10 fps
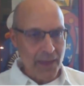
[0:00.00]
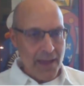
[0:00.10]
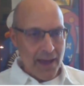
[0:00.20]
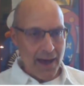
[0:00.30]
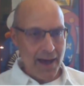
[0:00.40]

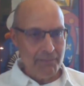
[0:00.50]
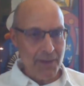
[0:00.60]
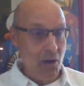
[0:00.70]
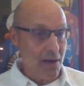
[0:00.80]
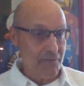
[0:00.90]

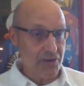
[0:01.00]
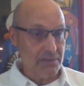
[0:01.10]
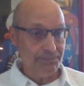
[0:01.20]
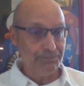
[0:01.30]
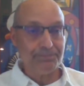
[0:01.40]

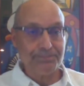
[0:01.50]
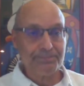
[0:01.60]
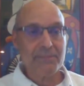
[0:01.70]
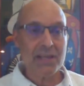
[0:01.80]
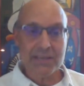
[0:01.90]
However,
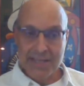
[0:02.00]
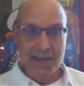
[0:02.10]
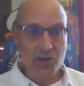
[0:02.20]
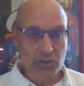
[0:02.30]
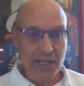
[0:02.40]
it's not
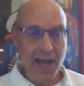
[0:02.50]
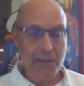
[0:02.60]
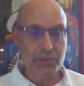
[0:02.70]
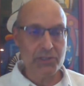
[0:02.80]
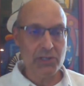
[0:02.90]
your only
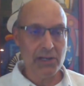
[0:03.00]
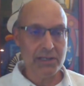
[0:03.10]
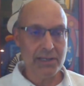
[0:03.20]
opportunity to